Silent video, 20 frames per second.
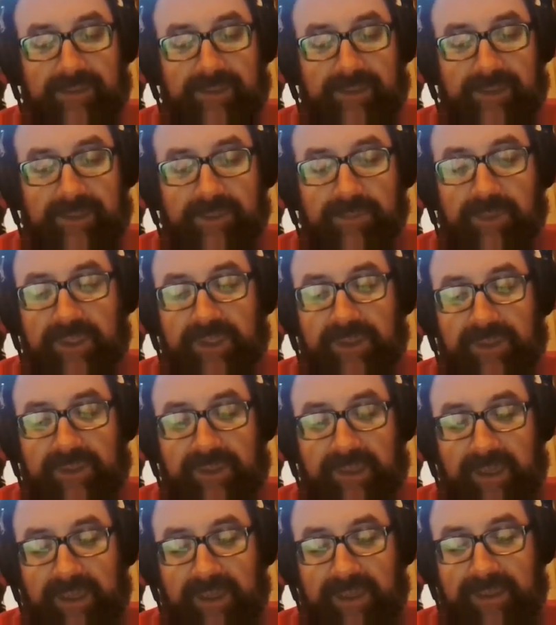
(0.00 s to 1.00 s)

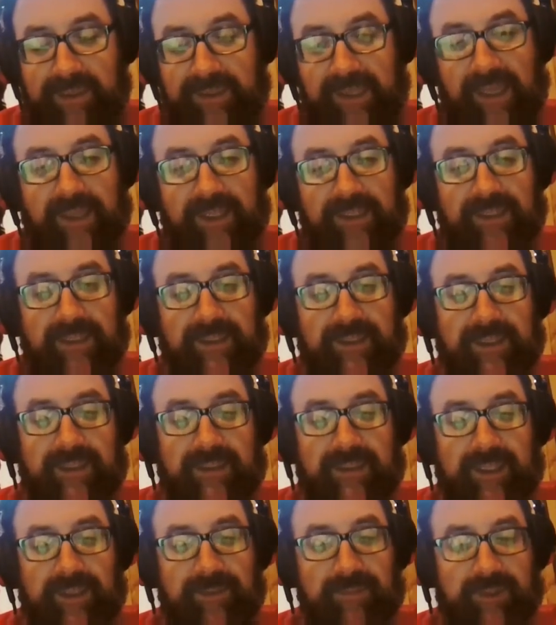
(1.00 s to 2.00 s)
once in a state that says
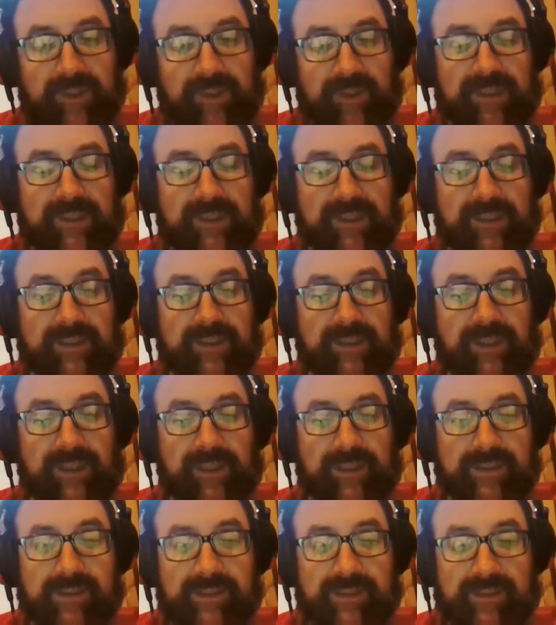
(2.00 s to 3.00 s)
16, once you hit
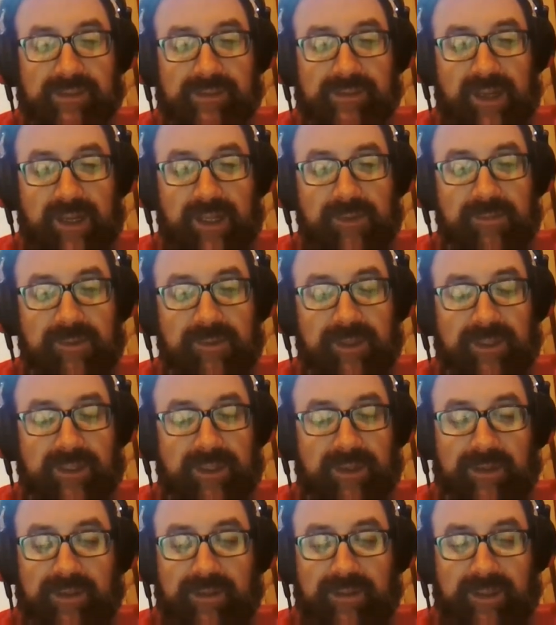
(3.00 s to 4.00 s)
16, anyone
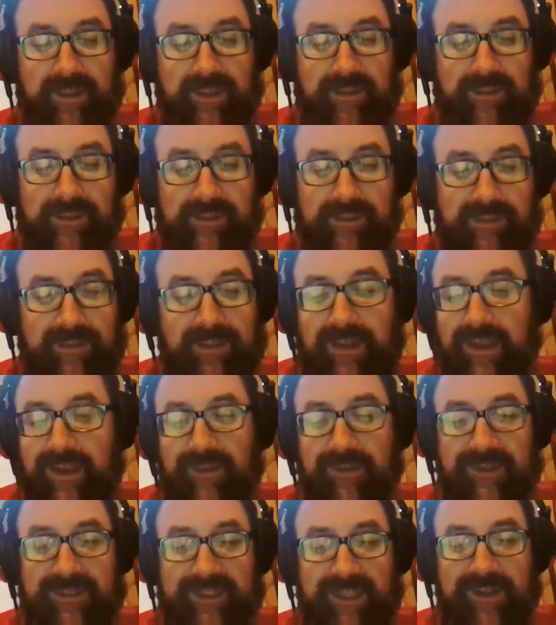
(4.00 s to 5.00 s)
can I
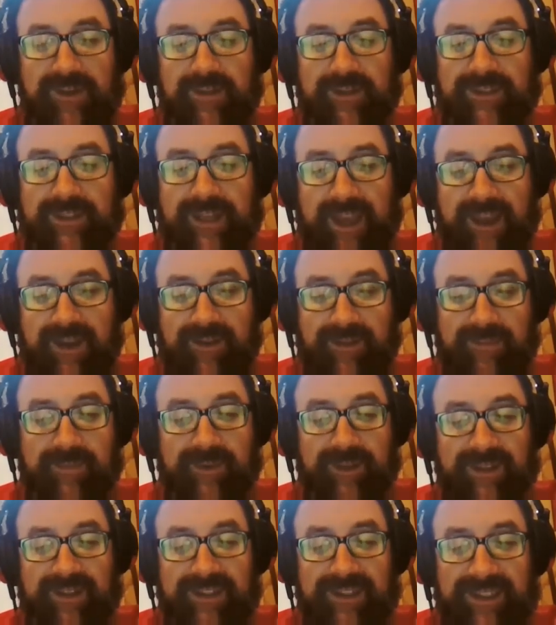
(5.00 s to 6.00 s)
don't want to say go to town,
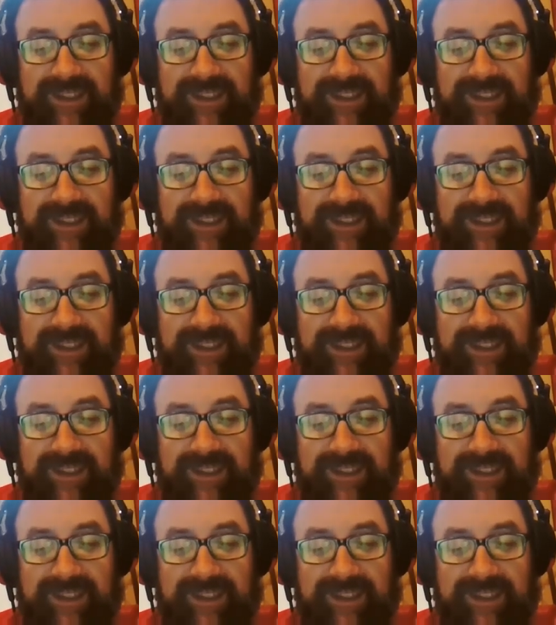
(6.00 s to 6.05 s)
but